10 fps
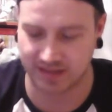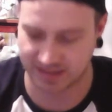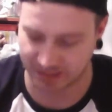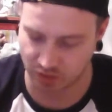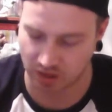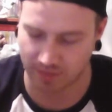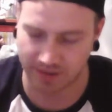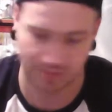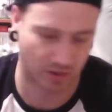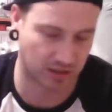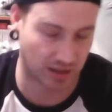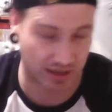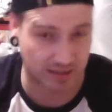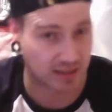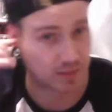They do come in a box. Like
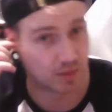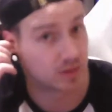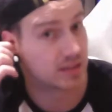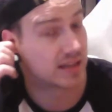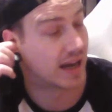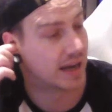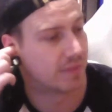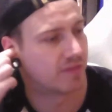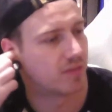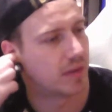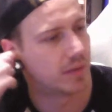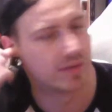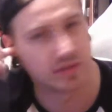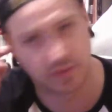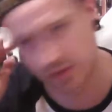I said, the box is tatty, but for me, with
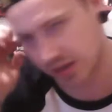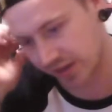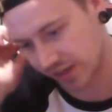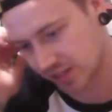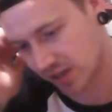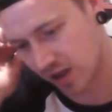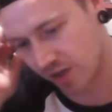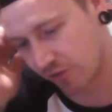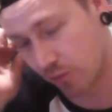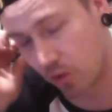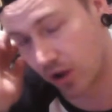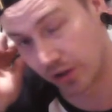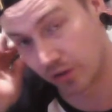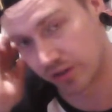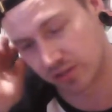something like this, for what I
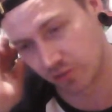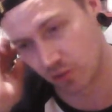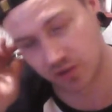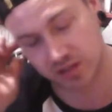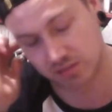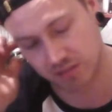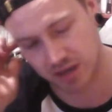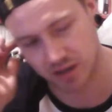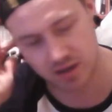got this for, doesn't matter.